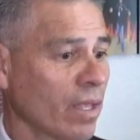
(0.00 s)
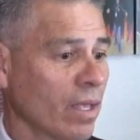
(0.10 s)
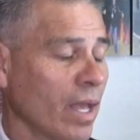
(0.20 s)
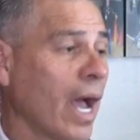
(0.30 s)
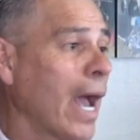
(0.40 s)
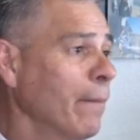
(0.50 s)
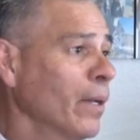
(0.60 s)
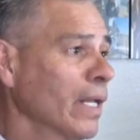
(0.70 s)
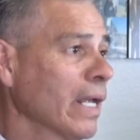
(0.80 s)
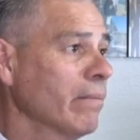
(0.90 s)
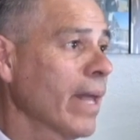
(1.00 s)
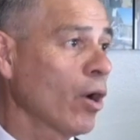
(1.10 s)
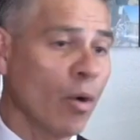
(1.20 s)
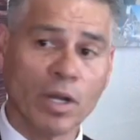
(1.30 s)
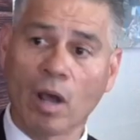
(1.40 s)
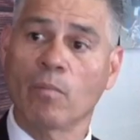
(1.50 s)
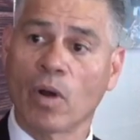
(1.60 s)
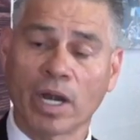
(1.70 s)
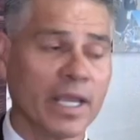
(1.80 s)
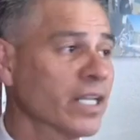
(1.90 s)
I believe that going on
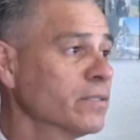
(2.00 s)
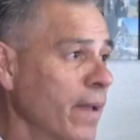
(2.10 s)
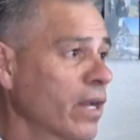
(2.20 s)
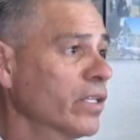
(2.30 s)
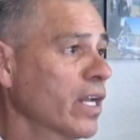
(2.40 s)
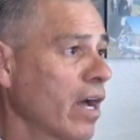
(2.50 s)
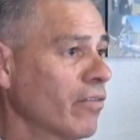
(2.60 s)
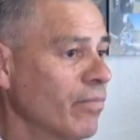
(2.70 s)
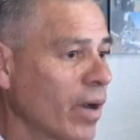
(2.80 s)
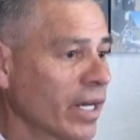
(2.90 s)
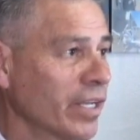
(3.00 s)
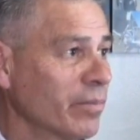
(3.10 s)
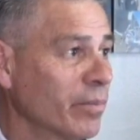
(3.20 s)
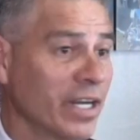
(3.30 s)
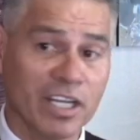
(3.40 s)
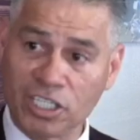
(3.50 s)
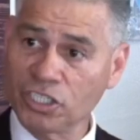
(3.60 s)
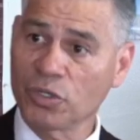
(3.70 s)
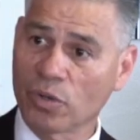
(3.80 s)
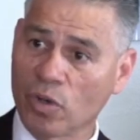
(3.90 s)
market is better than off market, but it is
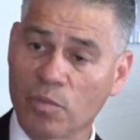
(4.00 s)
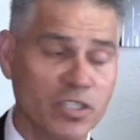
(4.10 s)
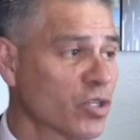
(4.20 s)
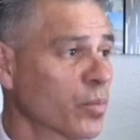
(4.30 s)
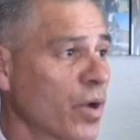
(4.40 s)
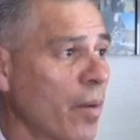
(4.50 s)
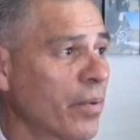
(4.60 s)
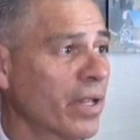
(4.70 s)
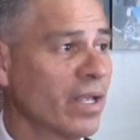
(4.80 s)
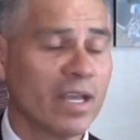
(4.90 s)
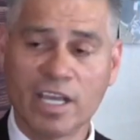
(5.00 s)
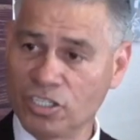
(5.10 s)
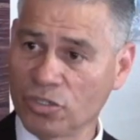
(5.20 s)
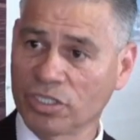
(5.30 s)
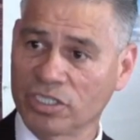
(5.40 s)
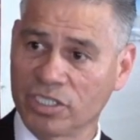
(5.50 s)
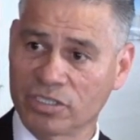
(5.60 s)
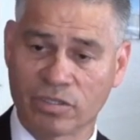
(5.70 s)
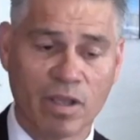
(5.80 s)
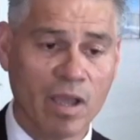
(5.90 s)
your home, it's your property, it's your
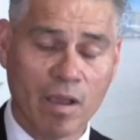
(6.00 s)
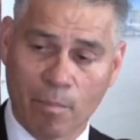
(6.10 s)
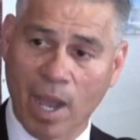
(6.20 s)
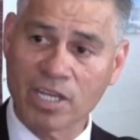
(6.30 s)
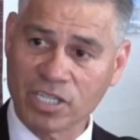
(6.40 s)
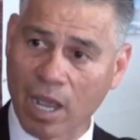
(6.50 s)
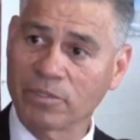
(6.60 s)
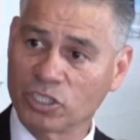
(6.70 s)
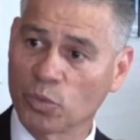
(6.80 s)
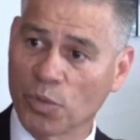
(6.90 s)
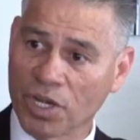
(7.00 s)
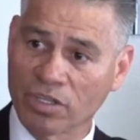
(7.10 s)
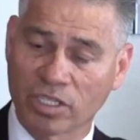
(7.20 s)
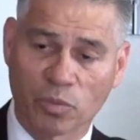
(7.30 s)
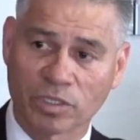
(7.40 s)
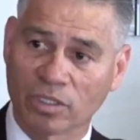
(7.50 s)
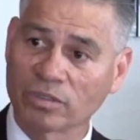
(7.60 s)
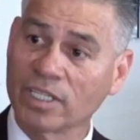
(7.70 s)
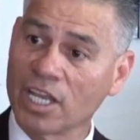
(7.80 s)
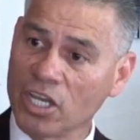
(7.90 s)
decision. My job is to bring you the results
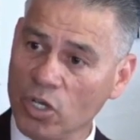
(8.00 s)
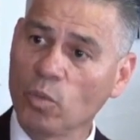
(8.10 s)
that you will